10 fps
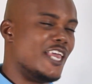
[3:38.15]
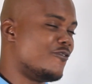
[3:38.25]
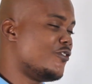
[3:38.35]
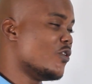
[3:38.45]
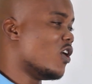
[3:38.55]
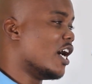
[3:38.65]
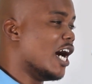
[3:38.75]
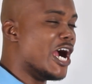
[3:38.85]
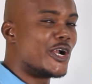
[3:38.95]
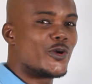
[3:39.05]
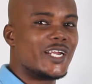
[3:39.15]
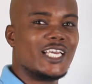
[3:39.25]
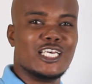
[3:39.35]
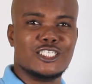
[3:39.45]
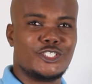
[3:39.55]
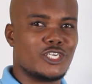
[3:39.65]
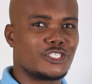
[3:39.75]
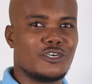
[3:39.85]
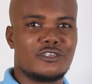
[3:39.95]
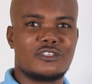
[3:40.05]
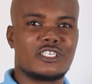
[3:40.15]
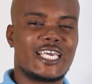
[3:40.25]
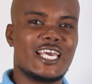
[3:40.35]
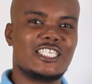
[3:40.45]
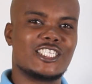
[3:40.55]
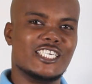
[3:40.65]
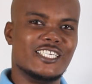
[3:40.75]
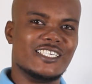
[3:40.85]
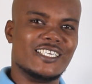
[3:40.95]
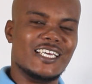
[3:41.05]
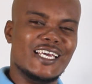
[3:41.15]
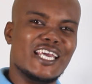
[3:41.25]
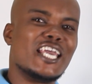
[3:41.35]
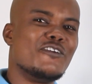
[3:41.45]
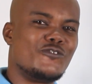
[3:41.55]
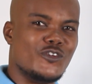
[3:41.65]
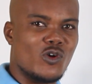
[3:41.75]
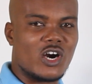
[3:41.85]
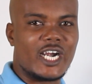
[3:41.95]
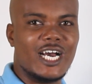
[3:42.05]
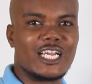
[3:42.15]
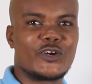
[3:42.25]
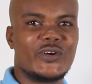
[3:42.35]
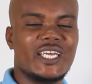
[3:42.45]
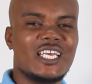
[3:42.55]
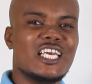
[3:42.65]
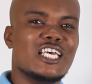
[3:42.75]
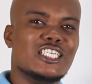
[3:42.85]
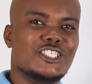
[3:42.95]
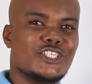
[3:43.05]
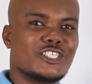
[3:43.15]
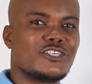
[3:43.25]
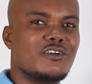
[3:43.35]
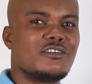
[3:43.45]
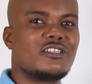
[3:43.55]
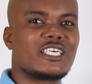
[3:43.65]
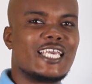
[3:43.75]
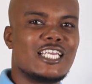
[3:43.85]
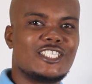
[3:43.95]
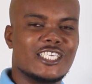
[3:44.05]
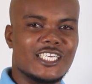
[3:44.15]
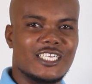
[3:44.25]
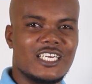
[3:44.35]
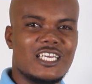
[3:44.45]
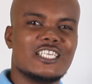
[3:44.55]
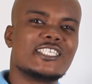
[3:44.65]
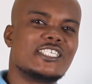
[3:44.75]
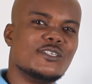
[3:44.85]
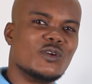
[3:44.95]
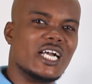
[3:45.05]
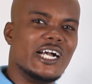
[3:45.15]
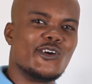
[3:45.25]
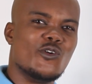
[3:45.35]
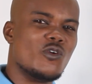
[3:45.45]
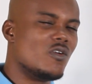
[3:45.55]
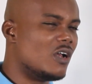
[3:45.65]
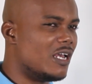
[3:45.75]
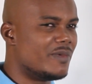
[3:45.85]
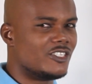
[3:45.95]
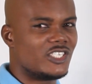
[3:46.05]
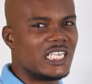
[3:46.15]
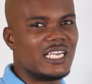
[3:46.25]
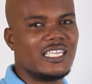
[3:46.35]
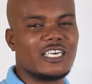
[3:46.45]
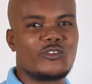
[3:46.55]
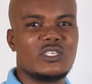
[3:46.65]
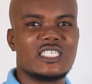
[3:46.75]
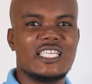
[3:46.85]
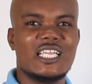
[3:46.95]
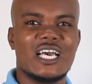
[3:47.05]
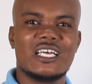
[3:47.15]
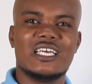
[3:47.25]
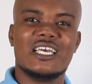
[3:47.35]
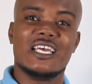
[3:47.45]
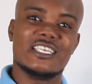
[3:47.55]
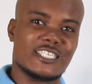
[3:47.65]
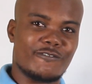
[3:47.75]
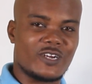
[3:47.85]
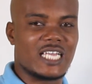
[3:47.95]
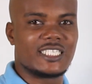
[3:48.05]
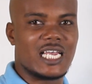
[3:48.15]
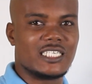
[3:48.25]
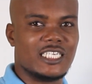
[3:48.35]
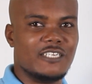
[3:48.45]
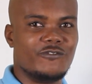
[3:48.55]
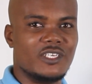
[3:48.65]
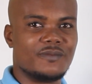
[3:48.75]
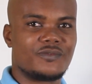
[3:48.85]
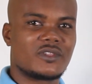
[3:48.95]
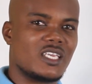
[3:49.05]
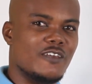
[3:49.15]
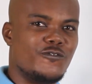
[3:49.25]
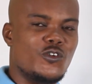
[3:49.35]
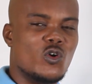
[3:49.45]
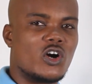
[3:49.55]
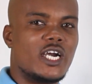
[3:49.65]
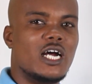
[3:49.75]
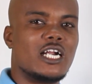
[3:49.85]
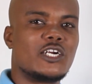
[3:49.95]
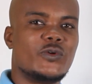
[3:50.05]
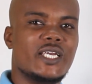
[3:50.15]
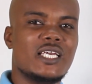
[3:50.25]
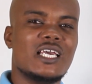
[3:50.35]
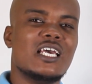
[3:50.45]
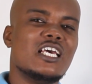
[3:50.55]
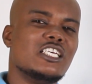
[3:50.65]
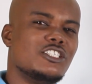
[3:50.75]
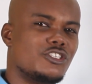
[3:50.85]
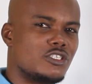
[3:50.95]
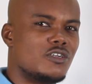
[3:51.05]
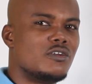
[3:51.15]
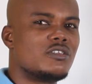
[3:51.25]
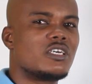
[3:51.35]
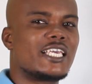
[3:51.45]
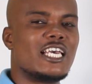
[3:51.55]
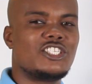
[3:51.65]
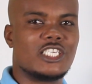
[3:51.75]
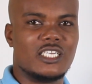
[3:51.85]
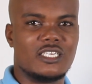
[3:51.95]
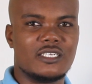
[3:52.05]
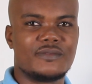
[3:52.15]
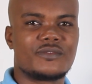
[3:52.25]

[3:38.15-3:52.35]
if you are hungry, just go to the kitchen. If you are hungry, just go to the kitchen. Si ou grand goût, ben juste aller dans cuisine là. Et sa phrase ça signifie. If you are hungry, just go to the kitchen.